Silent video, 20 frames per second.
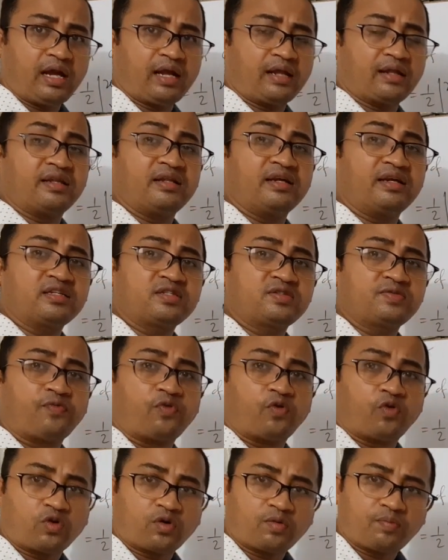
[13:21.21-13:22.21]
and here
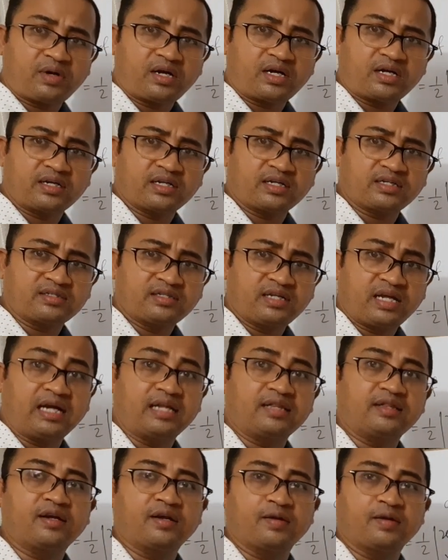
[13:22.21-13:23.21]
is four vertex
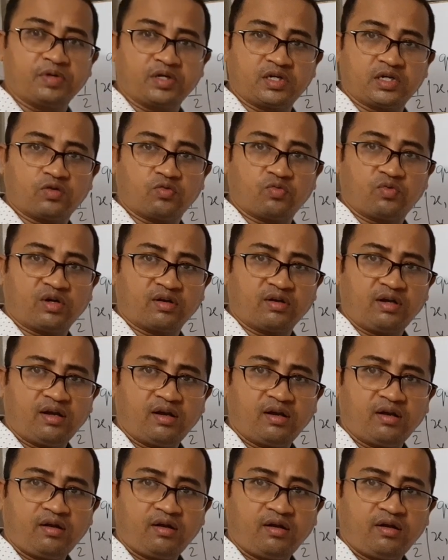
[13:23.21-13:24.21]
and the repeated
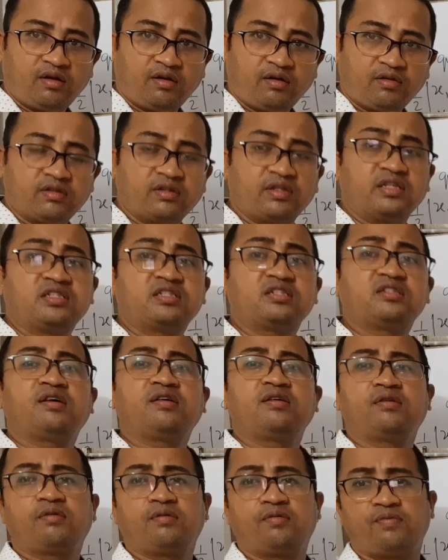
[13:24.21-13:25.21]
one. This is
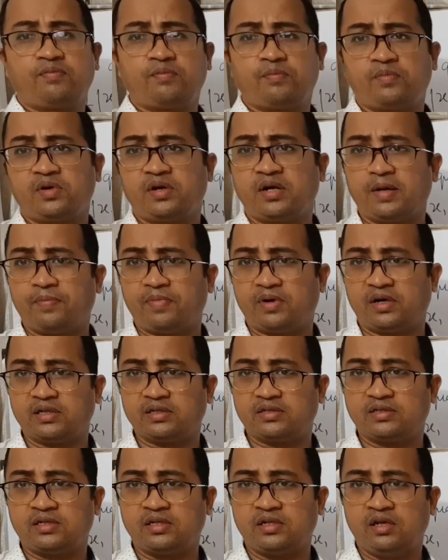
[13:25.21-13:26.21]
the
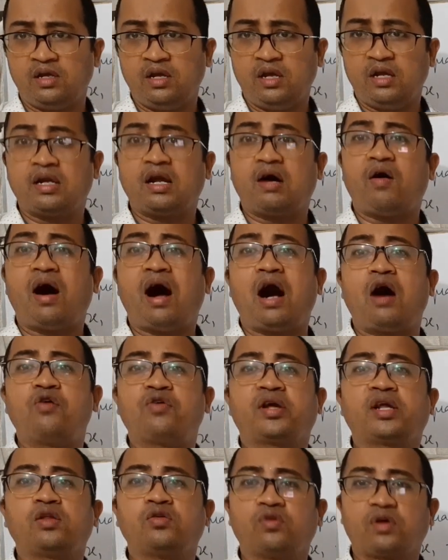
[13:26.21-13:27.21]
difference. Now
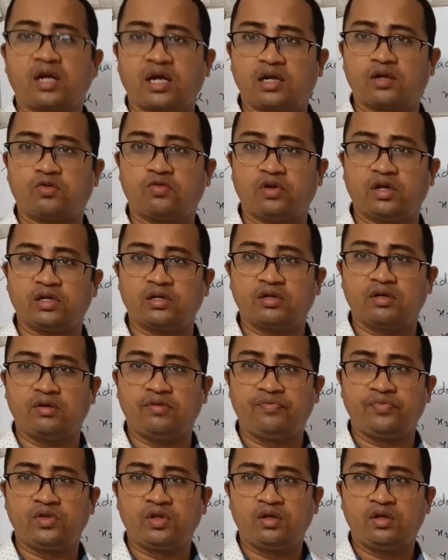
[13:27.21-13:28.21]
how can you calculate?
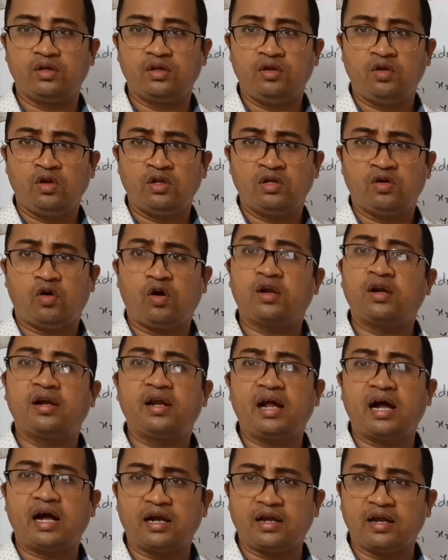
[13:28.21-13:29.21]

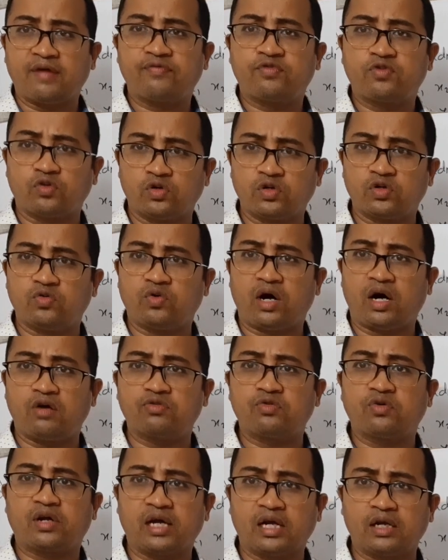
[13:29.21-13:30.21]
Already I have told you
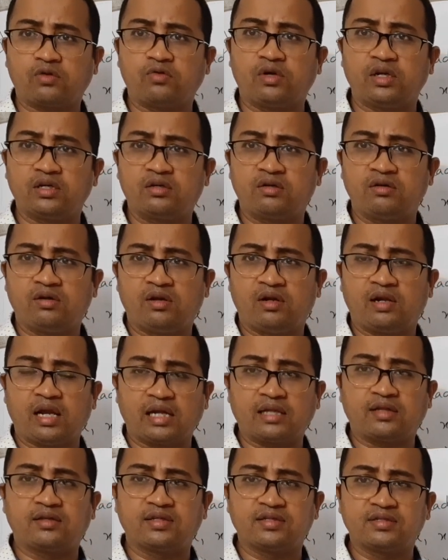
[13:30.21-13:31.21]
how to calculate
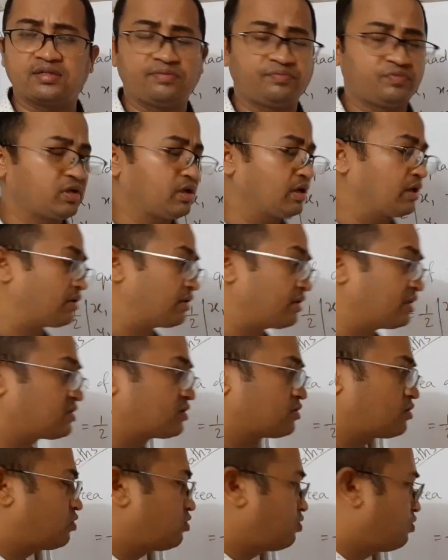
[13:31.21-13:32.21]
like this.
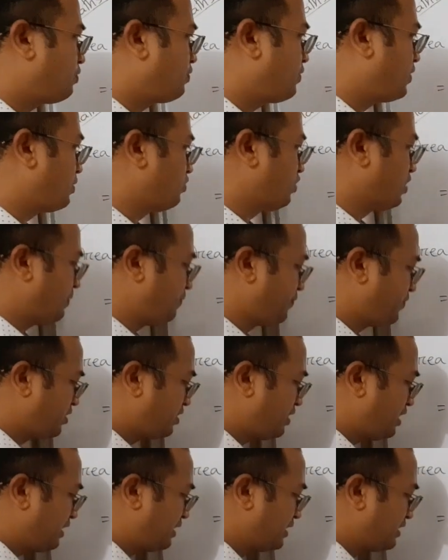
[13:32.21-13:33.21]
This
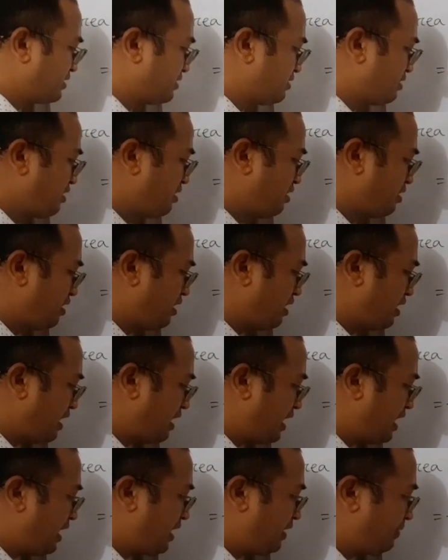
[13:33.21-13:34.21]
formula, that is
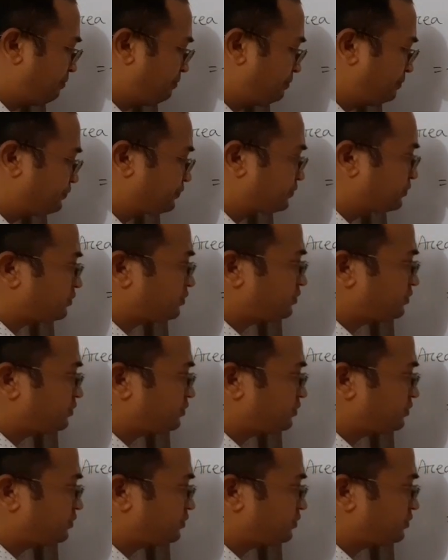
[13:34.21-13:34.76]
half